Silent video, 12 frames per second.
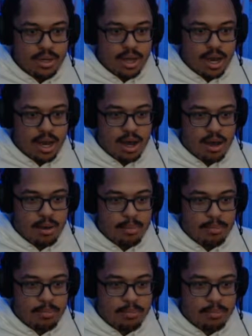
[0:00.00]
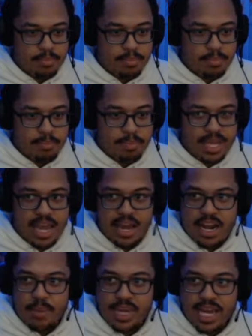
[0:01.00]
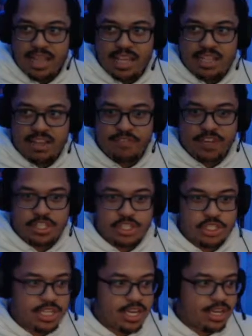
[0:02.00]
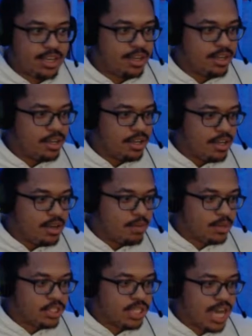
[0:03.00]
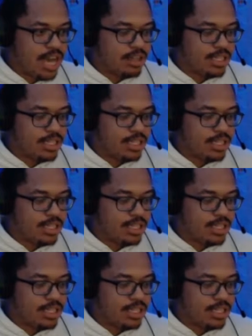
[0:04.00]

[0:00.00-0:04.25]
Um. But yeah, now we got like the Fish Stick, which kind of